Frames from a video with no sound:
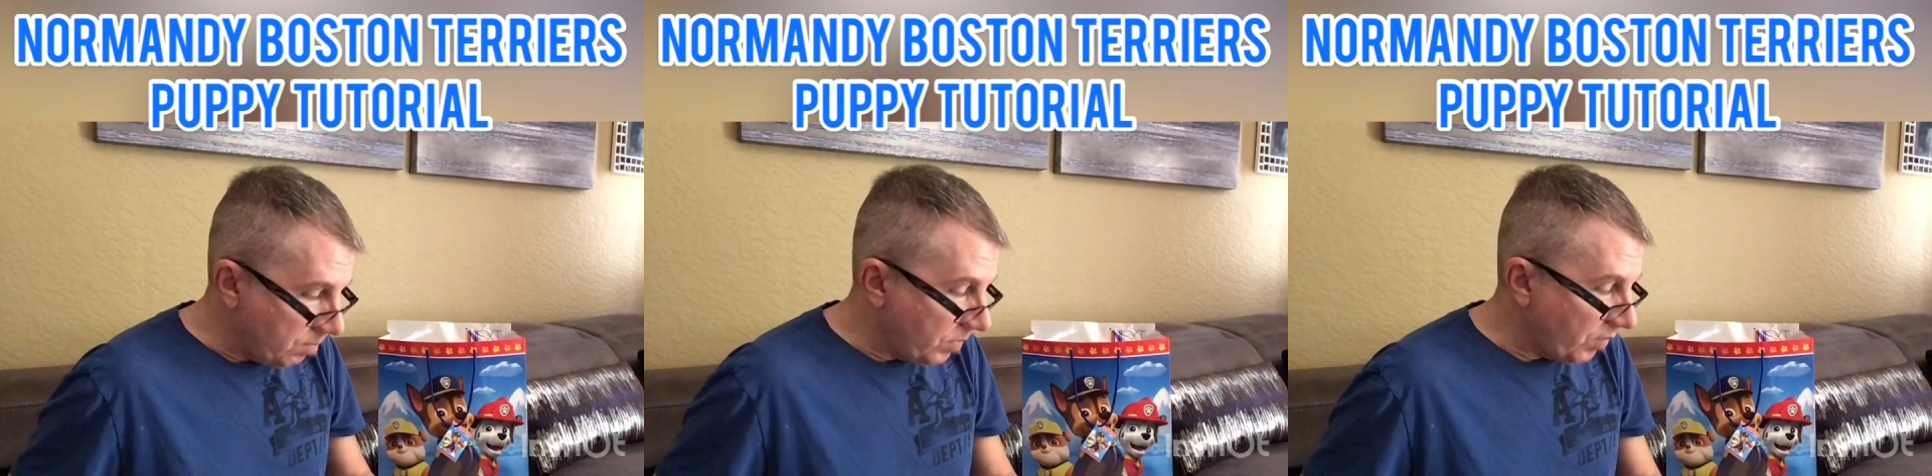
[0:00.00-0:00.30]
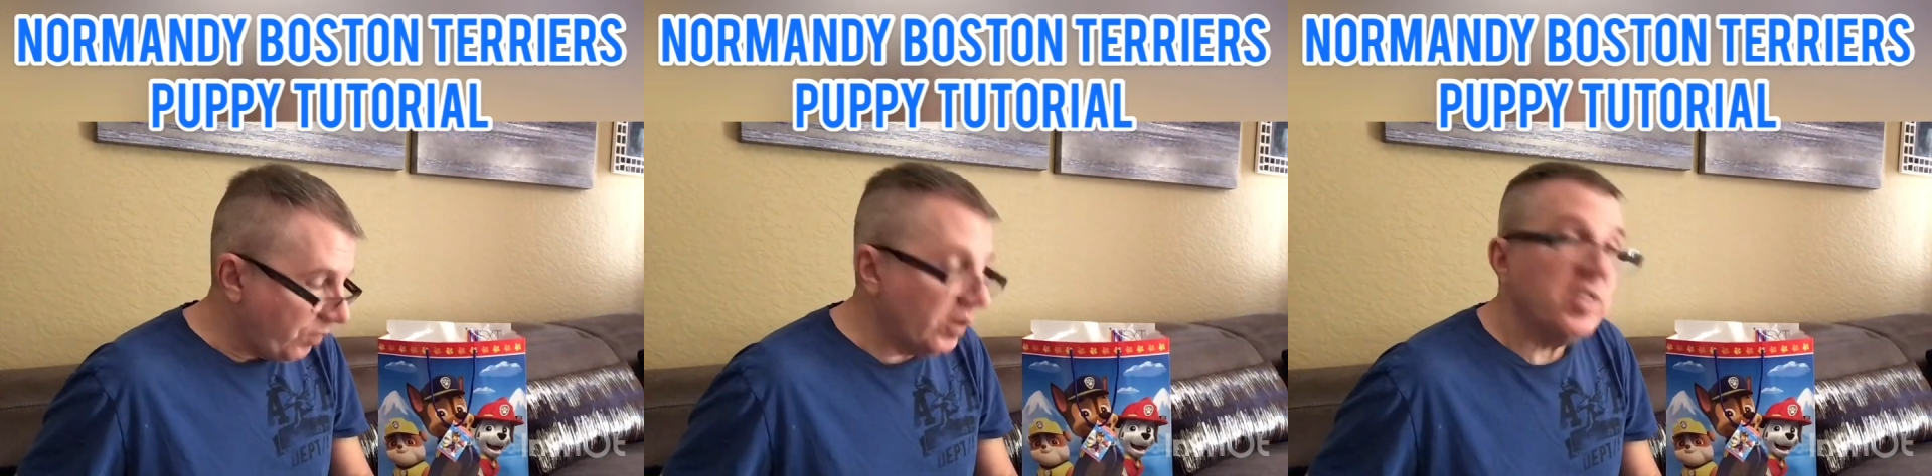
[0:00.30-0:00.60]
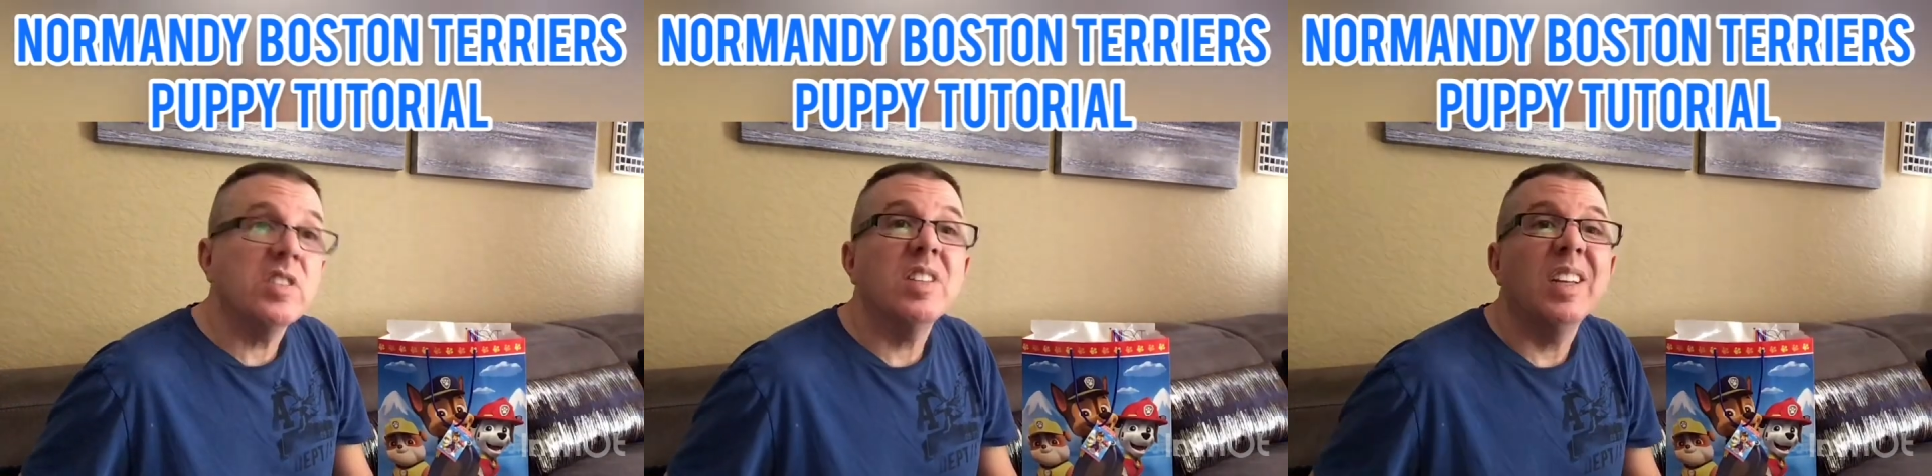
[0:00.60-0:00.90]
The
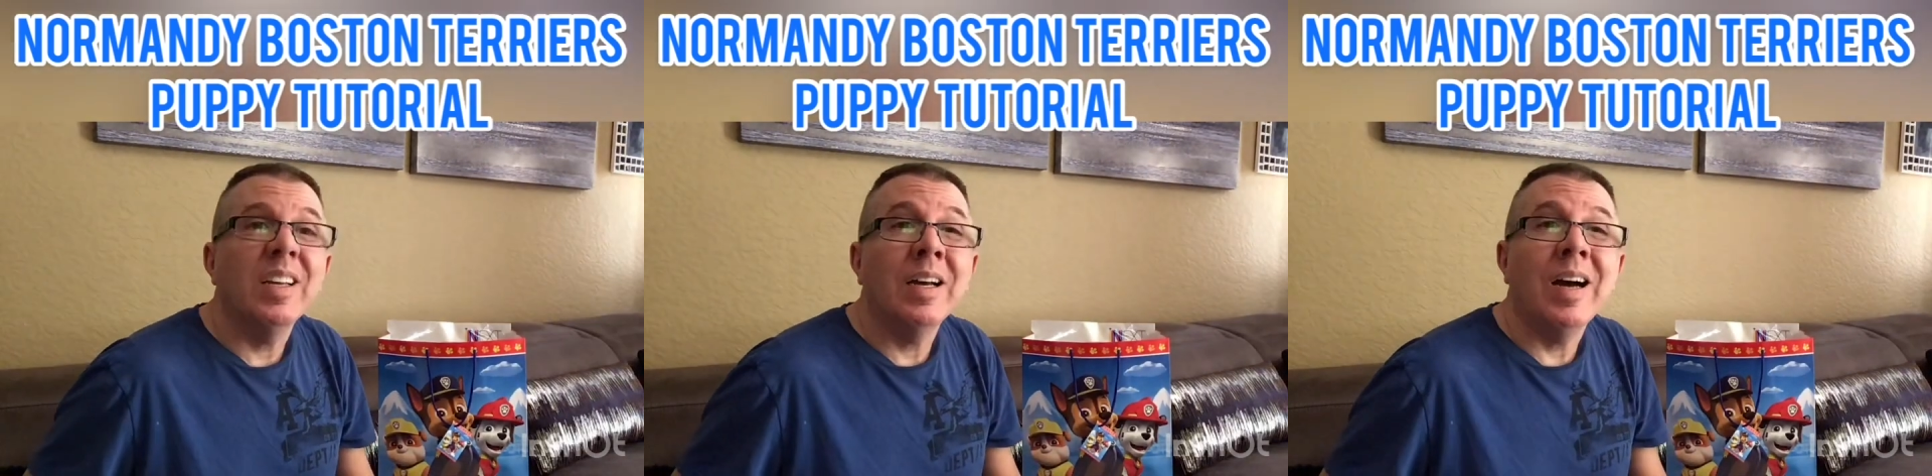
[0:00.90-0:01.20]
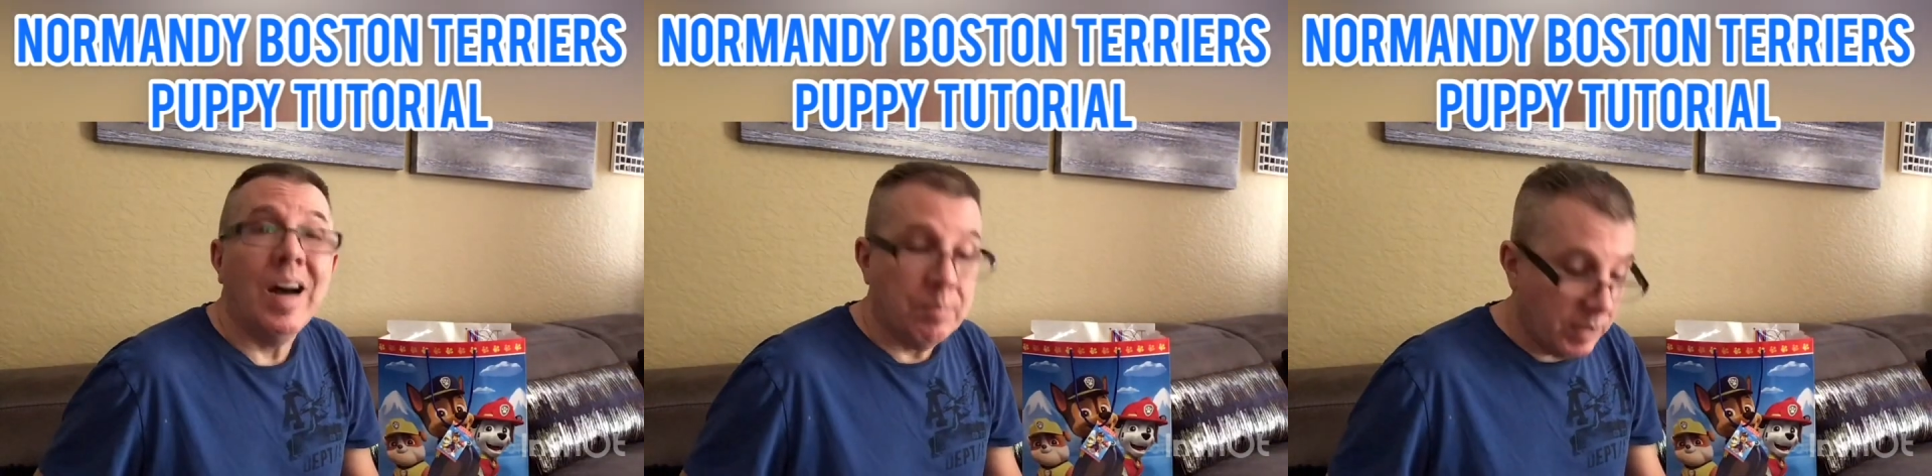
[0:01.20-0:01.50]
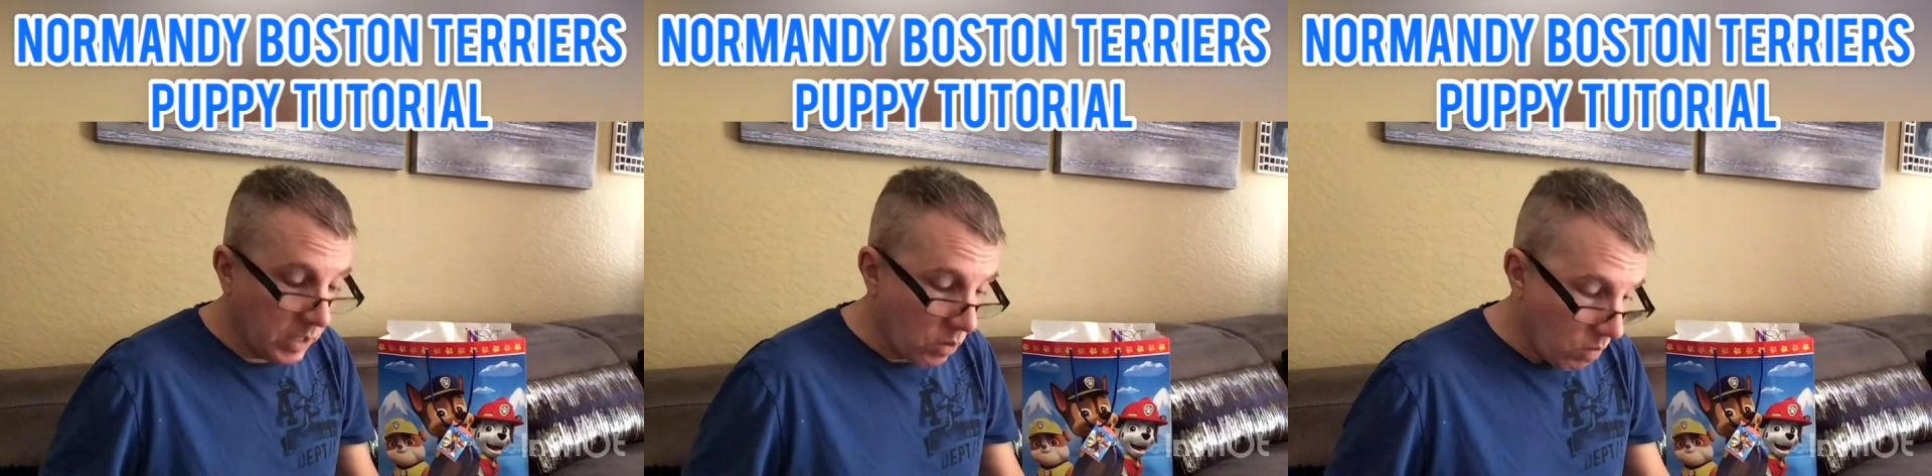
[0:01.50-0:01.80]
first thing I'm going
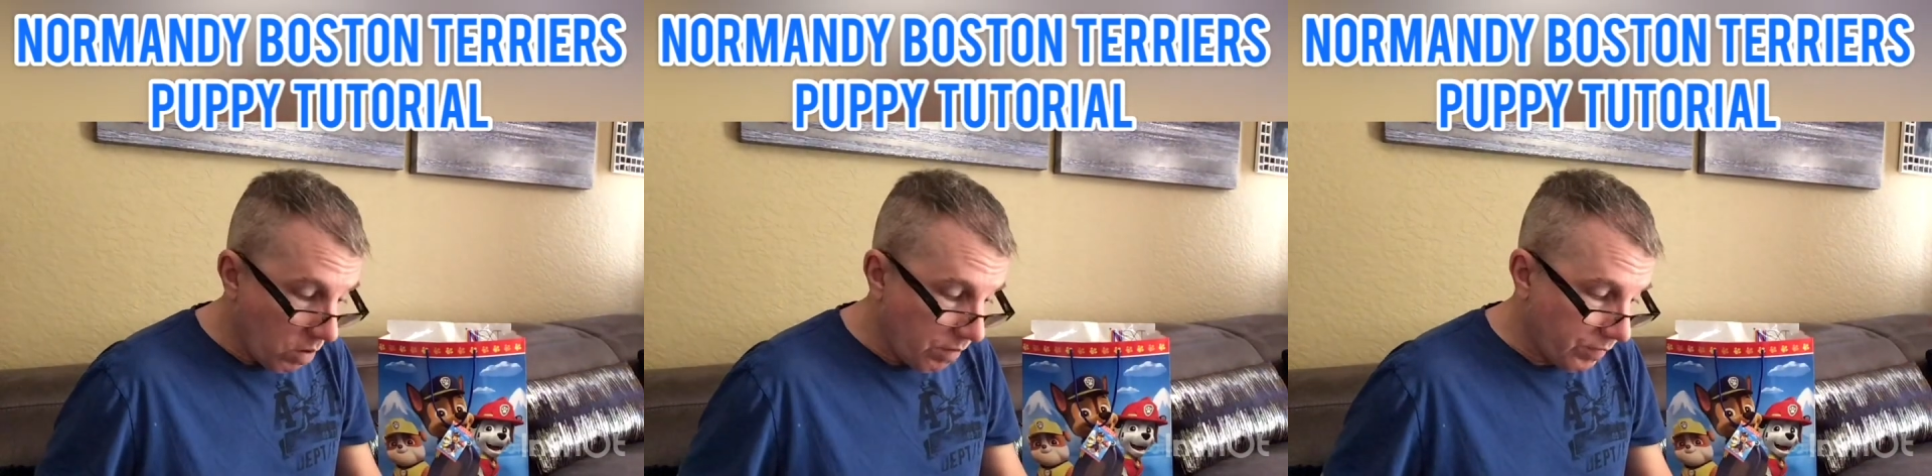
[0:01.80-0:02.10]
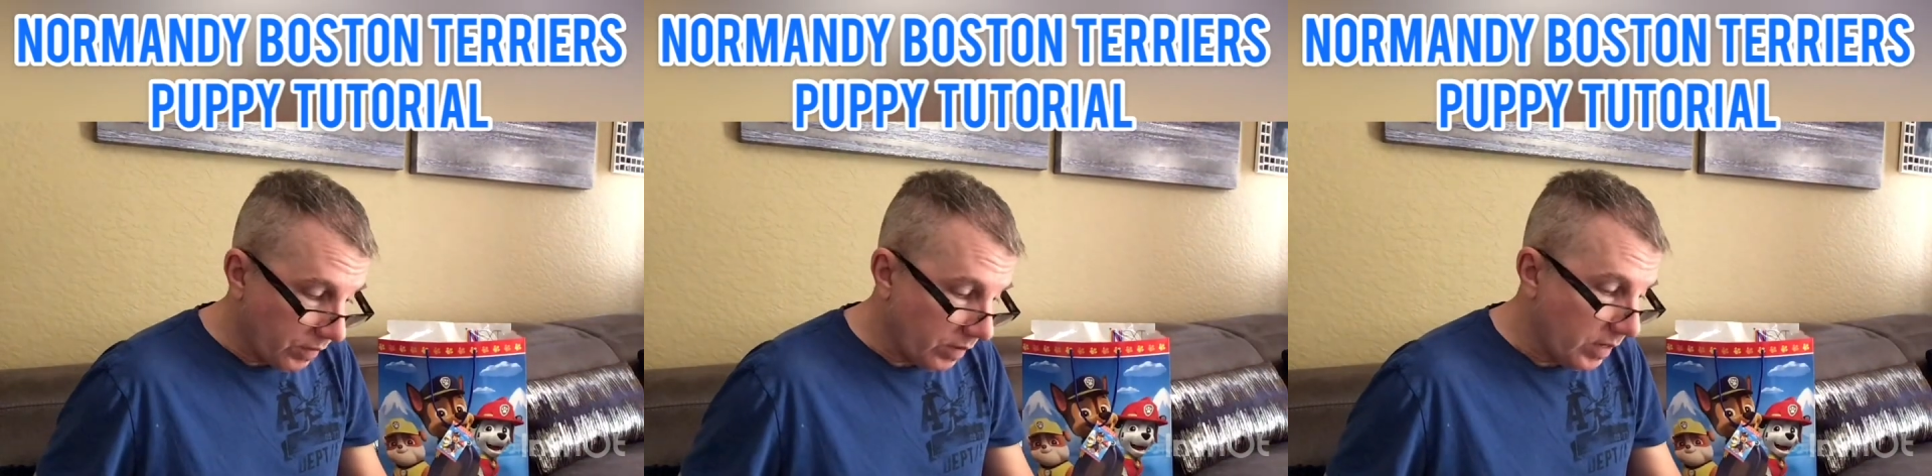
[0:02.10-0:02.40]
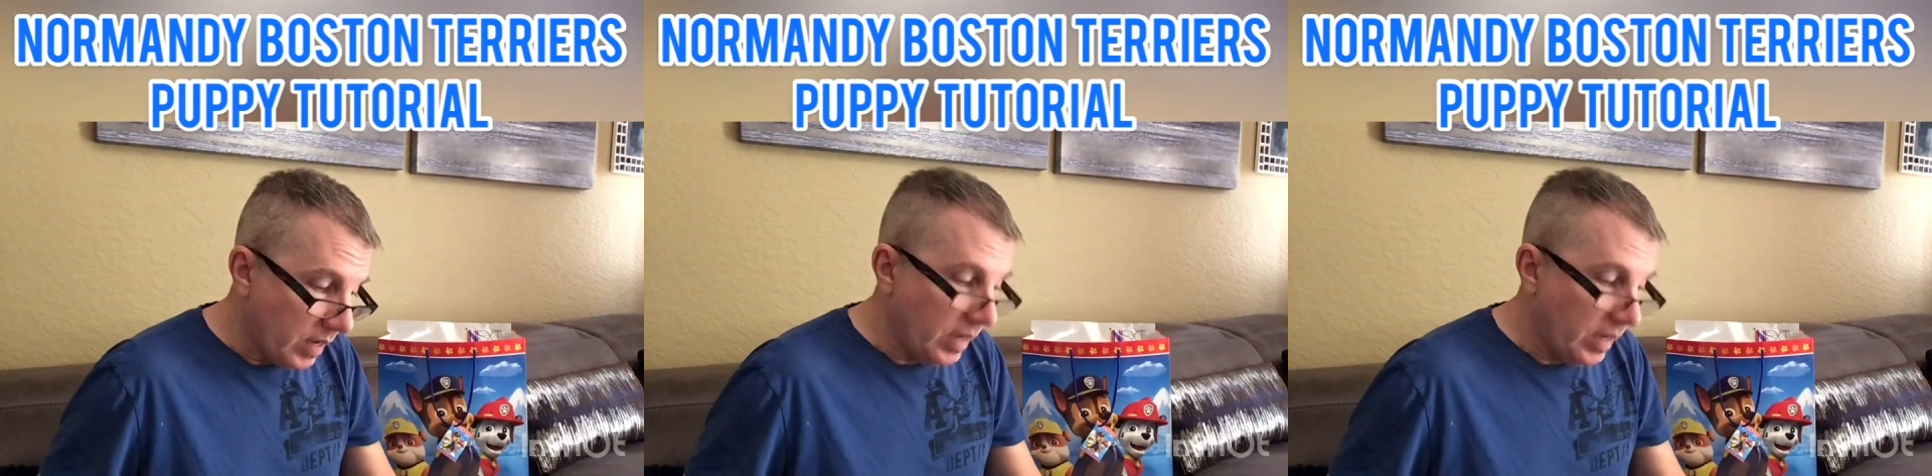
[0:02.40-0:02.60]
to go over